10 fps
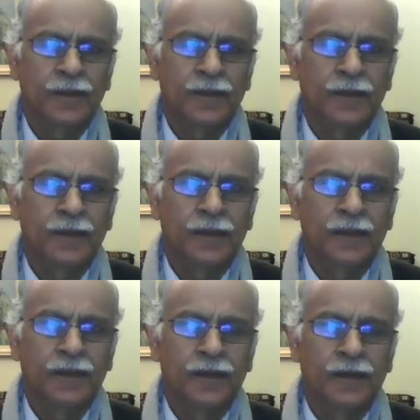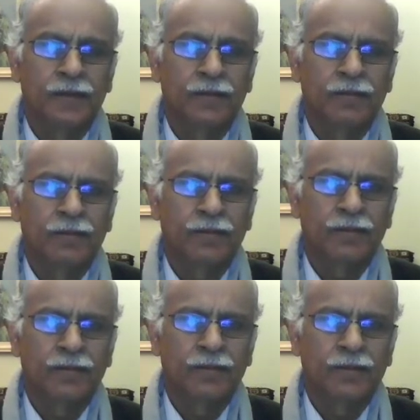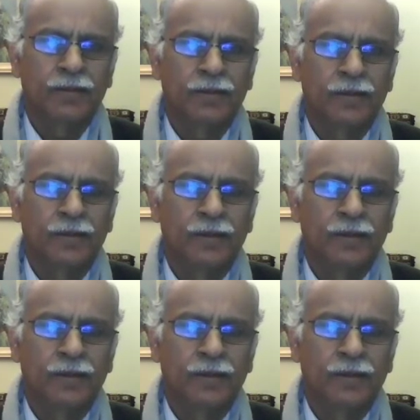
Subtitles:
The person shown says nothing.